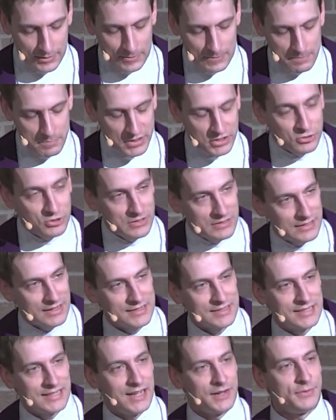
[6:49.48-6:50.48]
But she
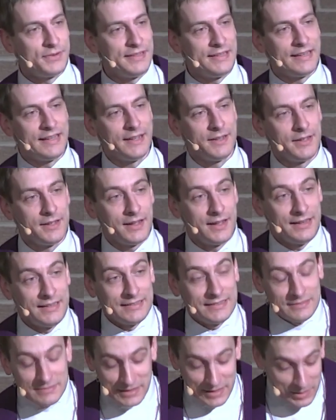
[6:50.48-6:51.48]
does have a li- a,
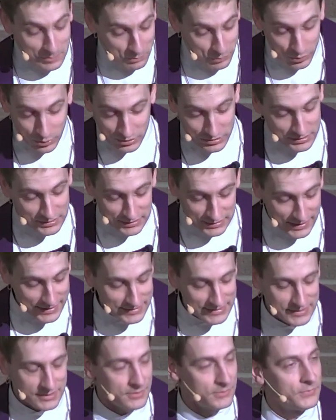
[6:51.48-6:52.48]
an important
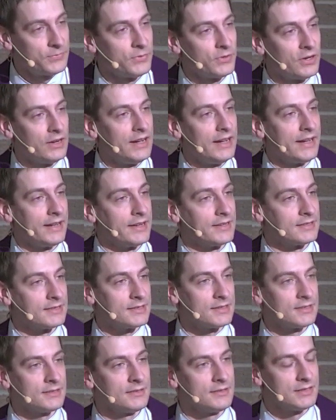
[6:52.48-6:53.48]
lesson for
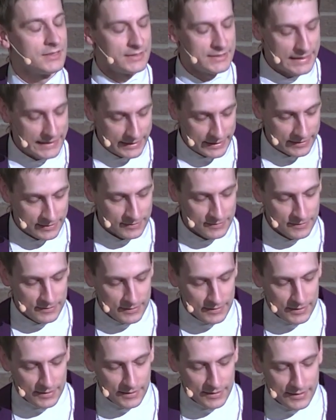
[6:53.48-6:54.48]
us today.
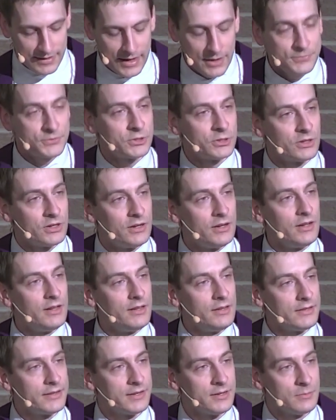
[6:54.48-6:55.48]
After
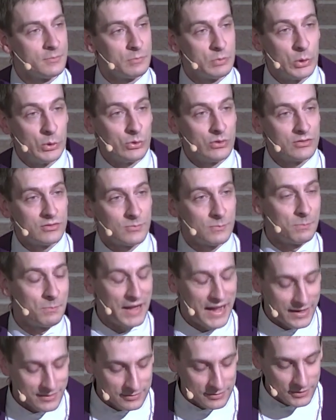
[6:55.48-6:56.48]
all, in both
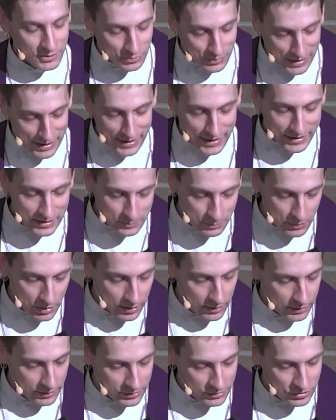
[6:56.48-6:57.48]
Matthew and
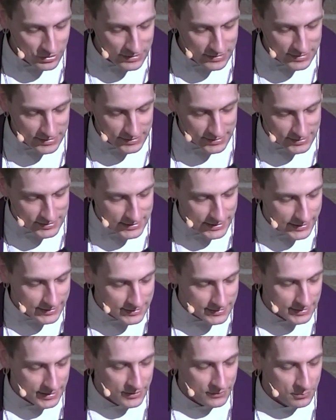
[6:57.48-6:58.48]
Mark, Jesus
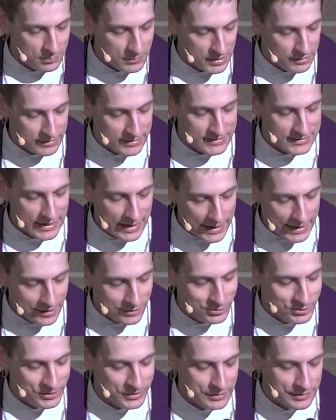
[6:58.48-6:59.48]
says of Mary's
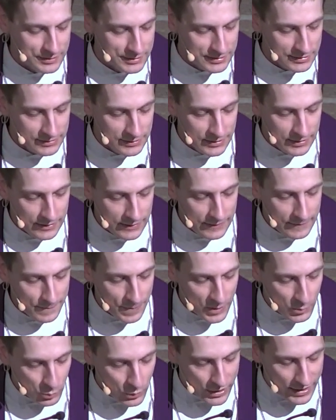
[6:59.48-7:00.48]
actions,
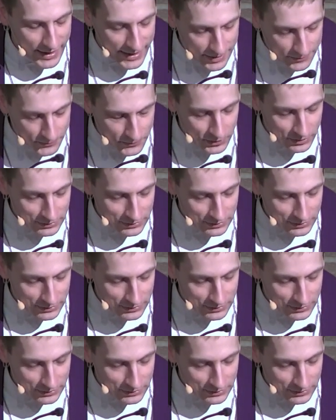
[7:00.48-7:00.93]
wherever